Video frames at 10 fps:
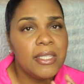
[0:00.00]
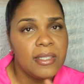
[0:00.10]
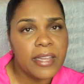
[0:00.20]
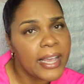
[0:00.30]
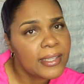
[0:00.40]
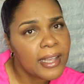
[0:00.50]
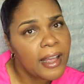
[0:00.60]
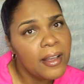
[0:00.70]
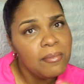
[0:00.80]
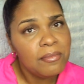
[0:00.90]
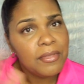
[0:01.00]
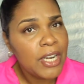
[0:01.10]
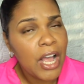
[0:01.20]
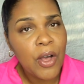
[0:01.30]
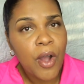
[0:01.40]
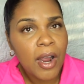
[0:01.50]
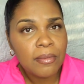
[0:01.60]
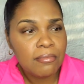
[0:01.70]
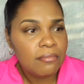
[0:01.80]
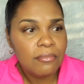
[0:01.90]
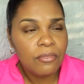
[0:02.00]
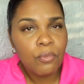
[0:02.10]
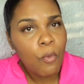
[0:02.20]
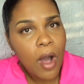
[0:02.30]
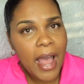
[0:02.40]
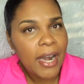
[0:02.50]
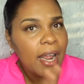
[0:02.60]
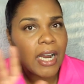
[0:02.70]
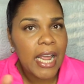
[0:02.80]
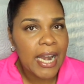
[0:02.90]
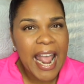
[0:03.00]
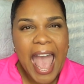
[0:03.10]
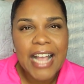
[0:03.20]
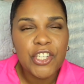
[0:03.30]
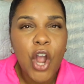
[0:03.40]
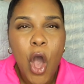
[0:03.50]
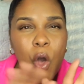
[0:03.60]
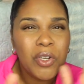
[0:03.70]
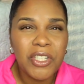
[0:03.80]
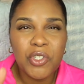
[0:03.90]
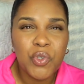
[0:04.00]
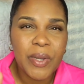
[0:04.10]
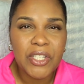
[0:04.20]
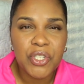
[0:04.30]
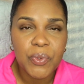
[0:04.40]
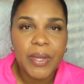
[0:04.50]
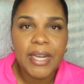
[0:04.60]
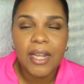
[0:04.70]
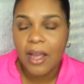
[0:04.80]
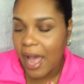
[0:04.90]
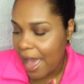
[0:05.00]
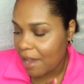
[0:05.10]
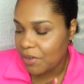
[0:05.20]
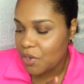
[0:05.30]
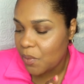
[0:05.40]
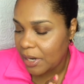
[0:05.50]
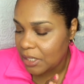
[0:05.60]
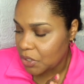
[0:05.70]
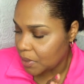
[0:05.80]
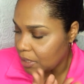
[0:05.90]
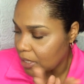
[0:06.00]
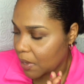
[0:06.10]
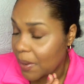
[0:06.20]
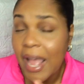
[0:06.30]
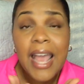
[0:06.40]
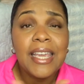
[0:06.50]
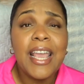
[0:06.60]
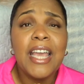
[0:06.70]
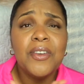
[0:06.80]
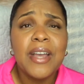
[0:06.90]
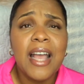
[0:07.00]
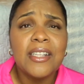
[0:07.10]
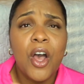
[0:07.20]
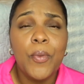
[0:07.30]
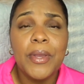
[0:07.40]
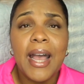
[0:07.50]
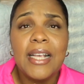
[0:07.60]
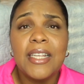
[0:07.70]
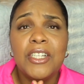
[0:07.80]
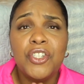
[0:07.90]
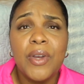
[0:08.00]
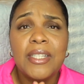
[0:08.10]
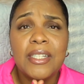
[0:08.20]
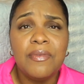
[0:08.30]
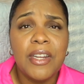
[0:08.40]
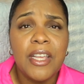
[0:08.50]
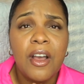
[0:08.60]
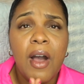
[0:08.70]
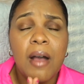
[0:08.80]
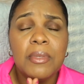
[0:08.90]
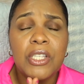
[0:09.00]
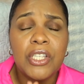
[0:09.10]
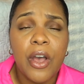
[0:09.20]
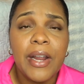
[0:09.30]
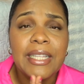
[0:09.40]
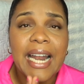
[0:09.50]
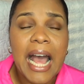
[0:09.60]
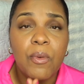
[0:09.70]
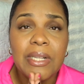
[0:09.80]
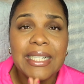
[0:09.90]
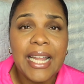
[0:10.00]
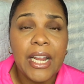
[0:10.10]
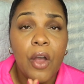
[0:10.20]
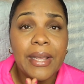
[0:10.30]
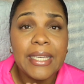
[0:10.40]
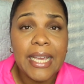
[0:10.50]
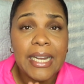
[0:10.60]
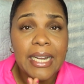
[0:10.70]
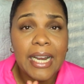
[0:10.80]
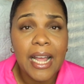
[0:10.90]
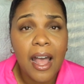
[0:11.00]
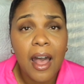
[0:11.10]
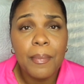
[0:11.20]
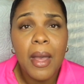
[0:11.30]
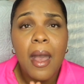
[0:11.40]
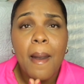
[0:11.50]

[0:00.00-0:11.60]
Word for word: take some, you know, or one, or add your own little twist to it, however you want to do it. So yeah, you guys, I hope you guys enjoyed this video. I'm sorry that I was late on getting it up,